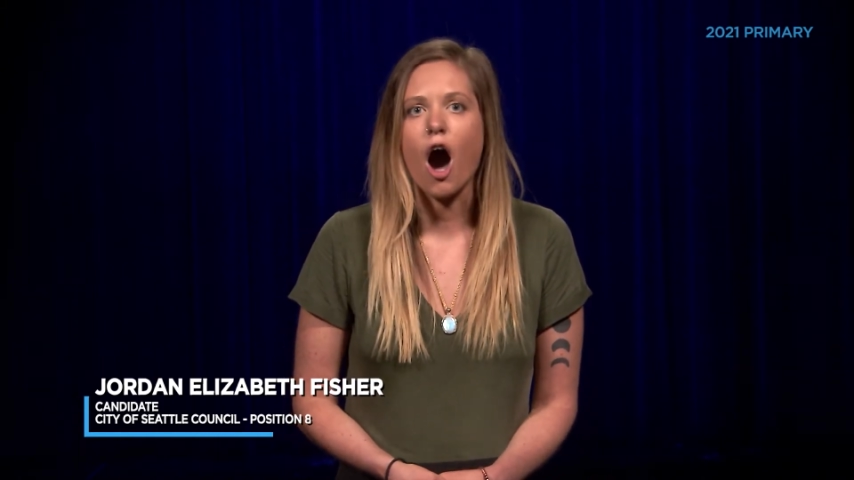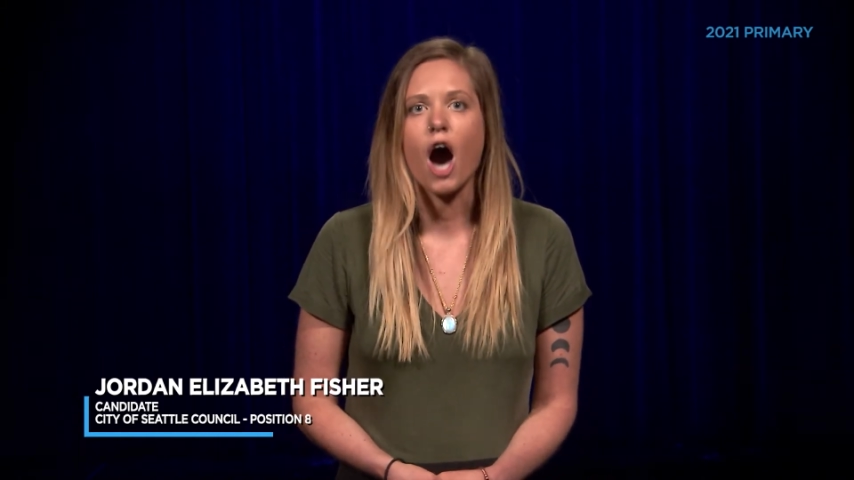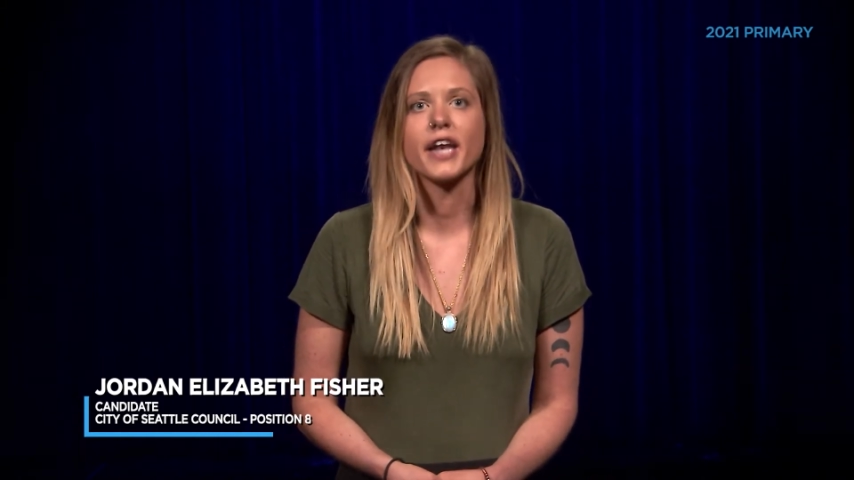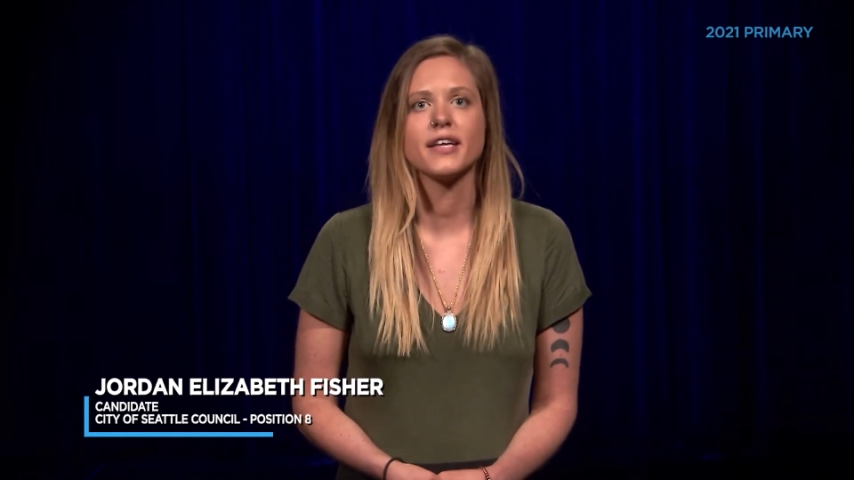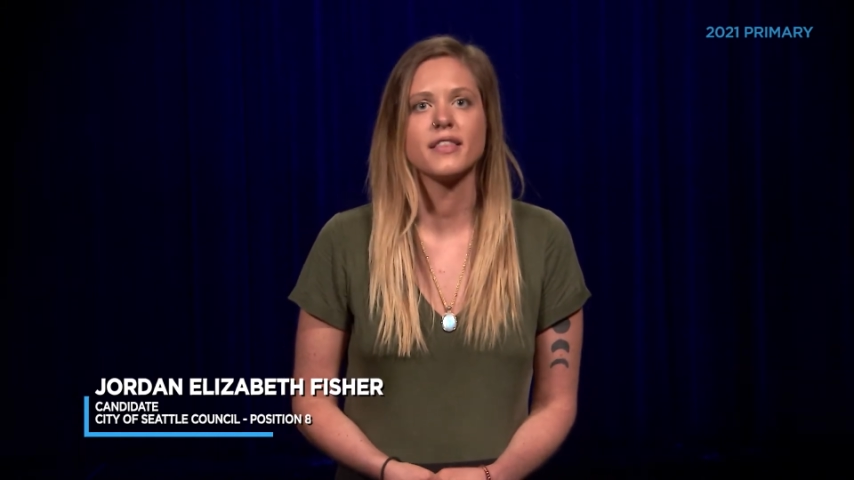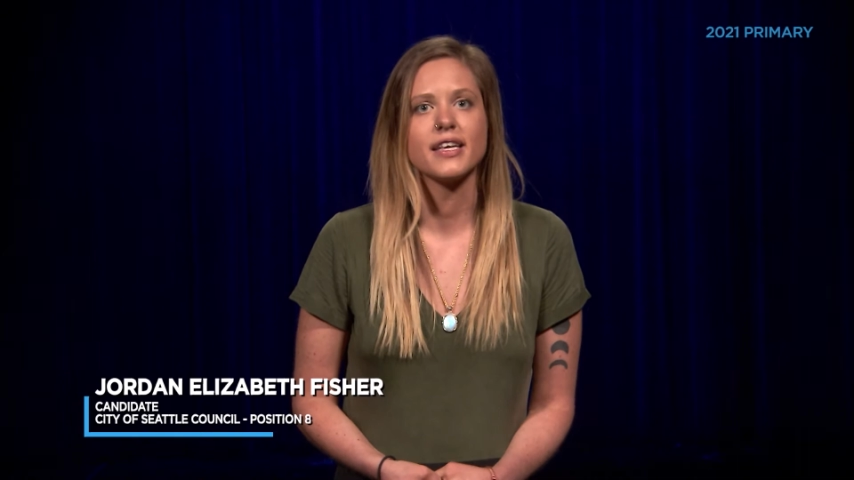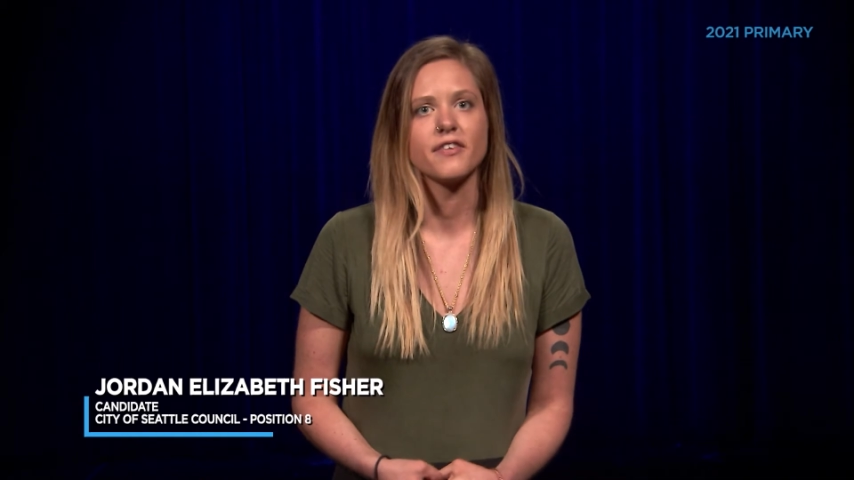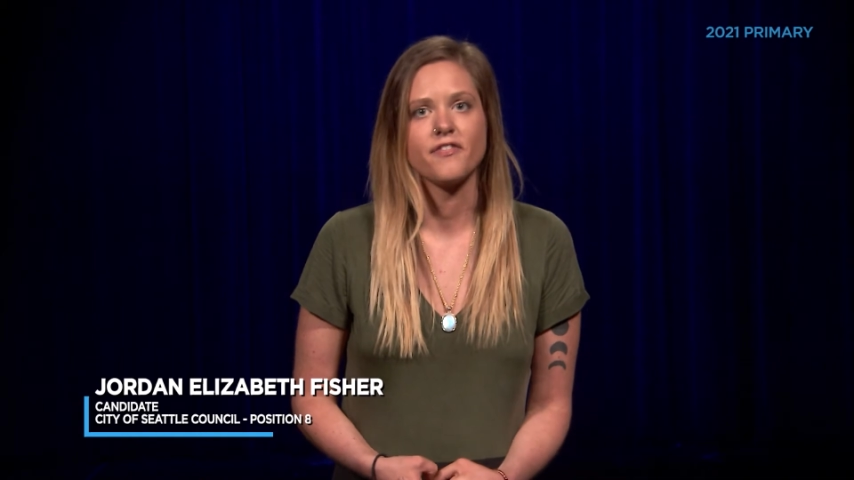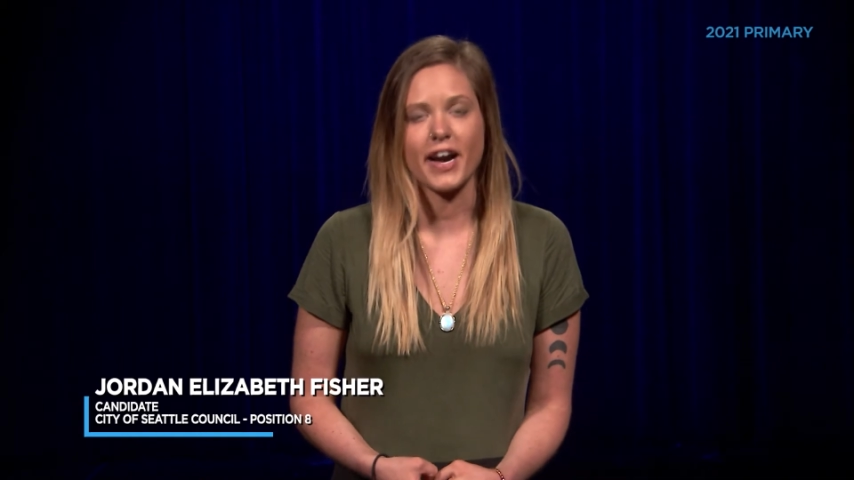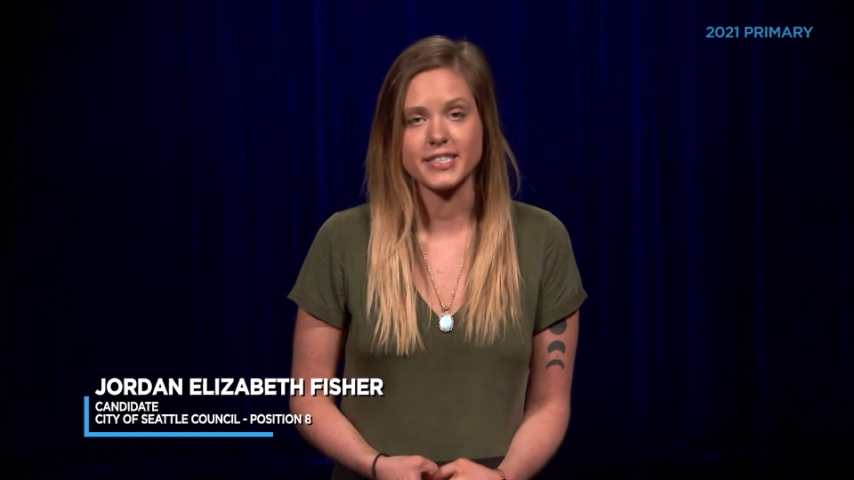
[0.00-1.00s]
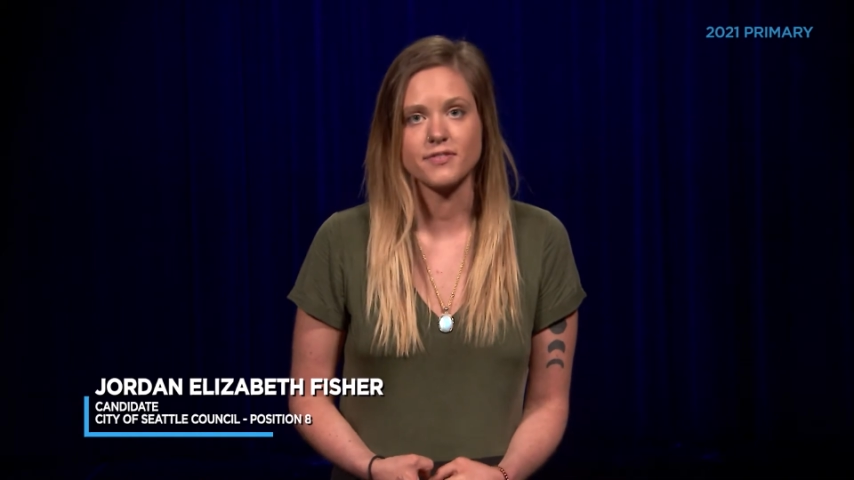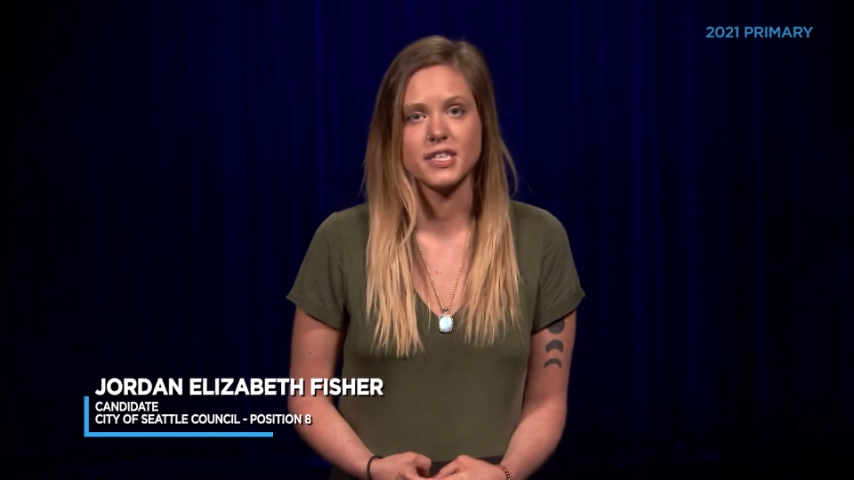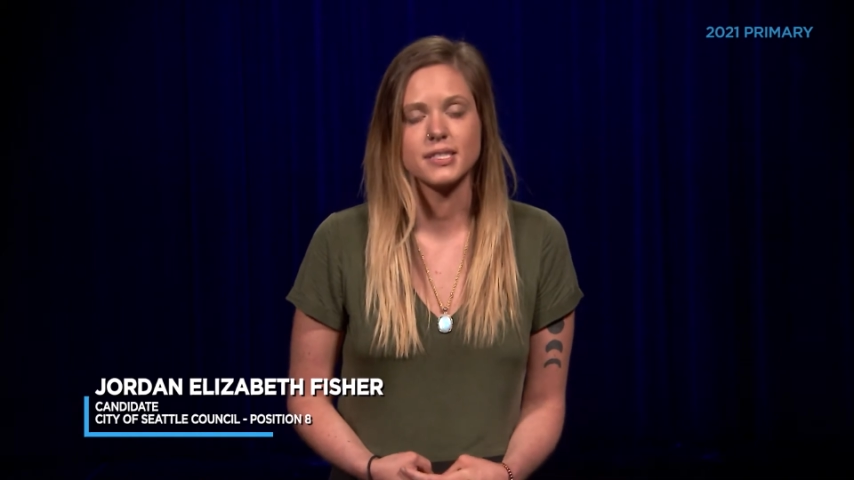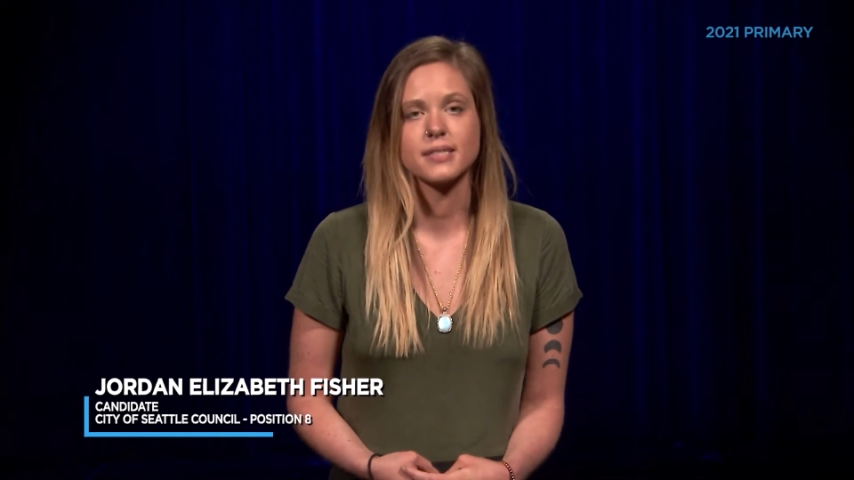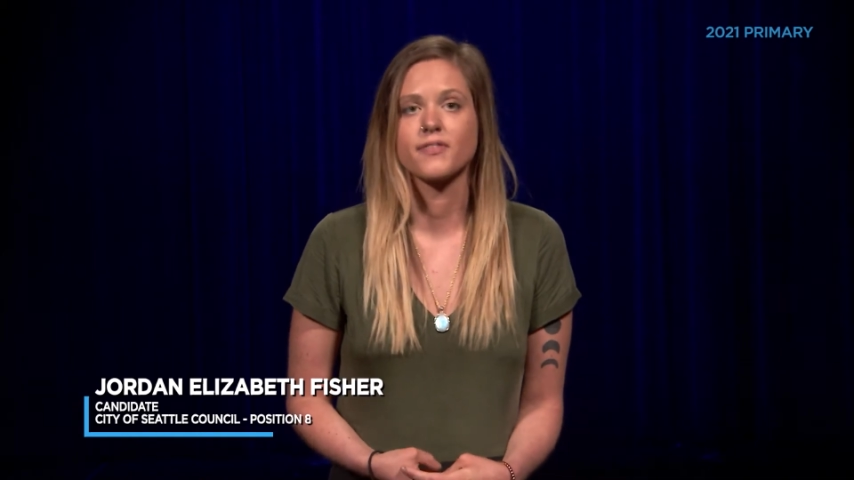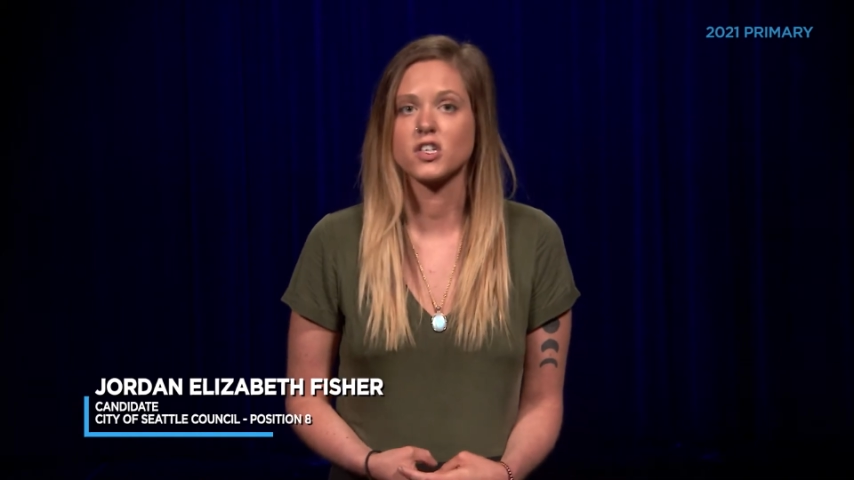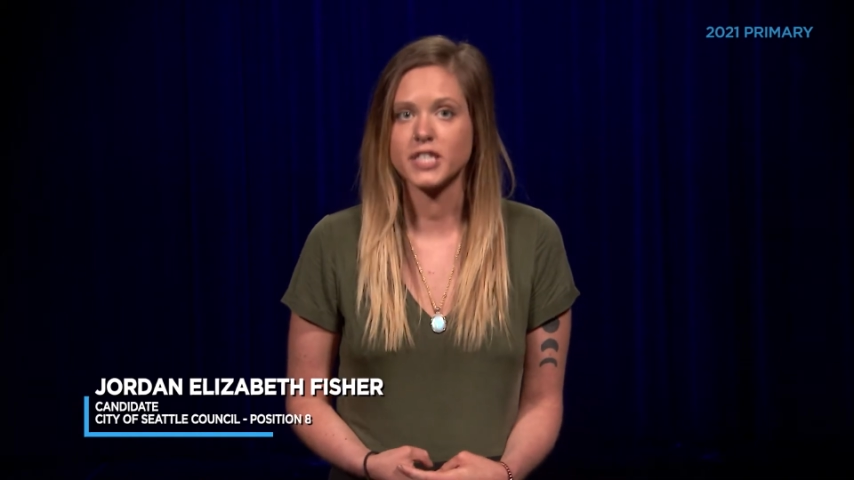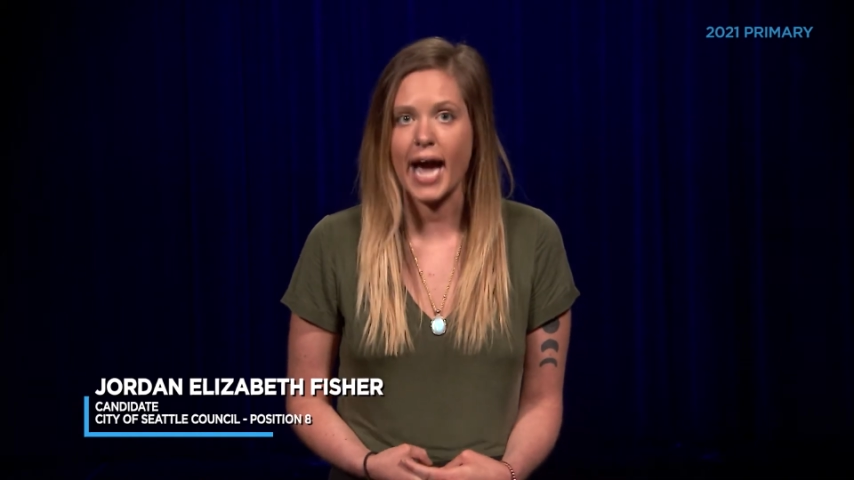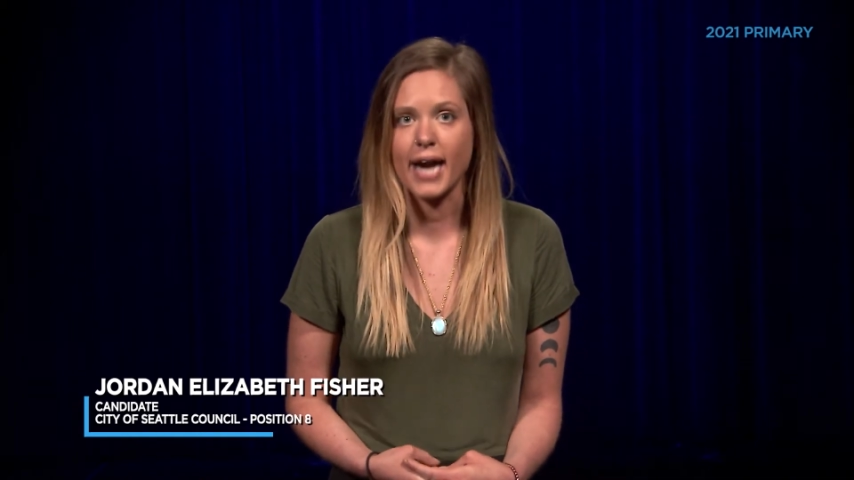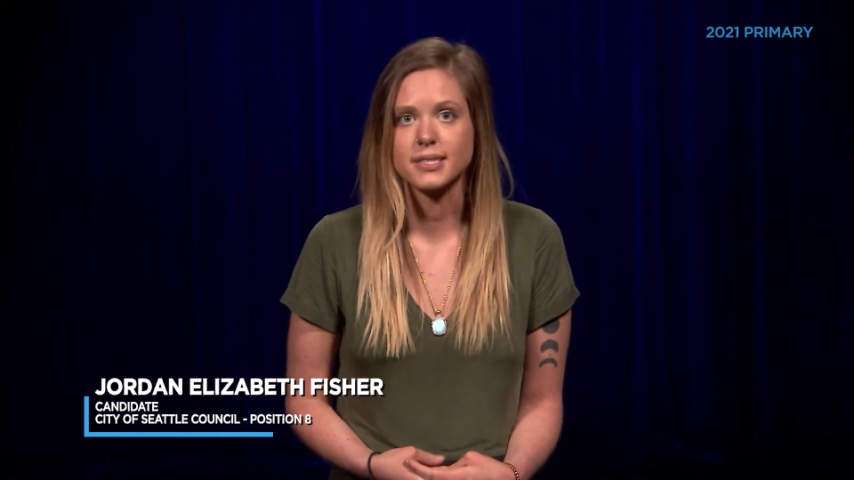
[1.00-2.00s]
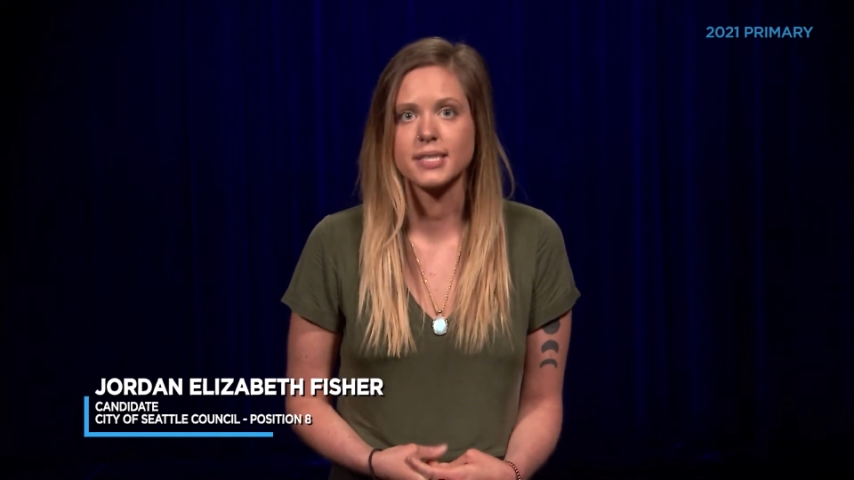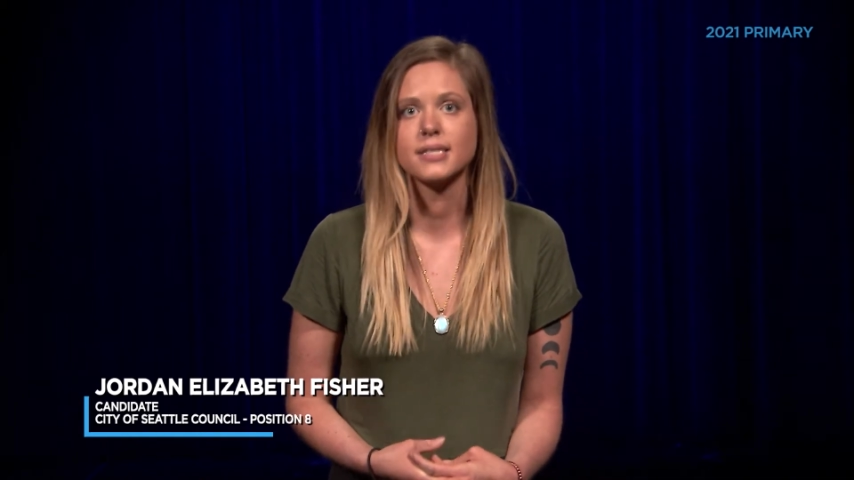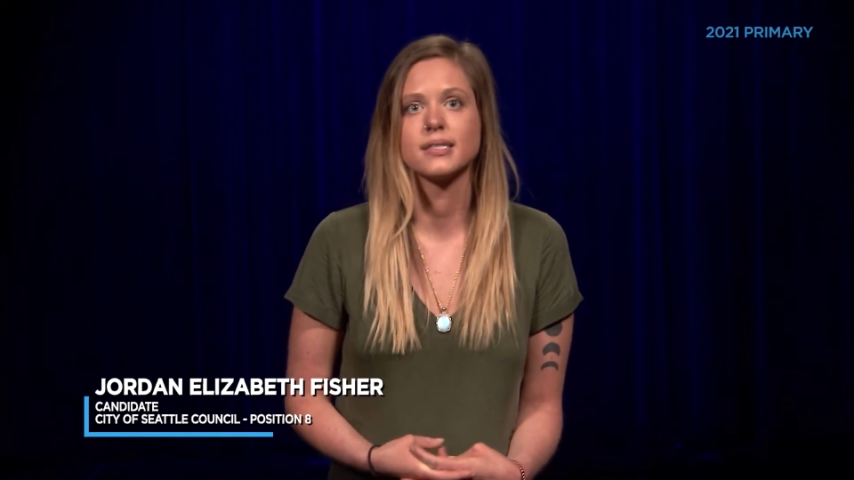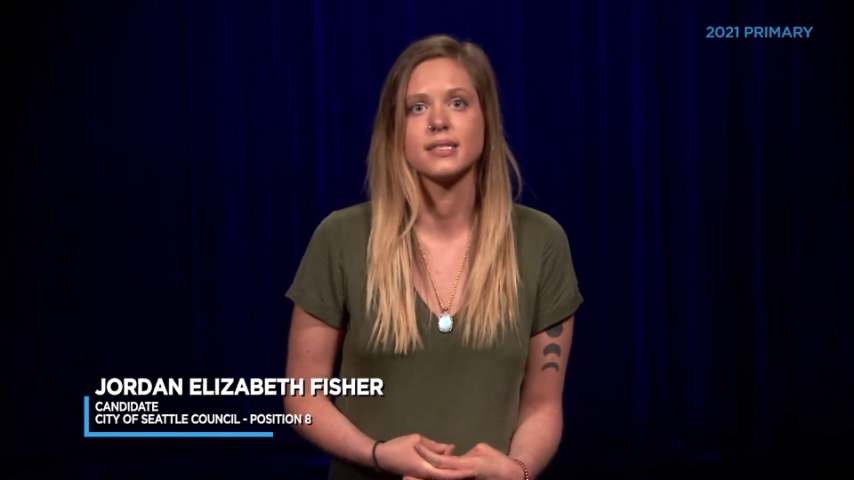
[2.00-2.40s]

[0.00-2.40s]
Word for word: audit the effectiveness of our taxes,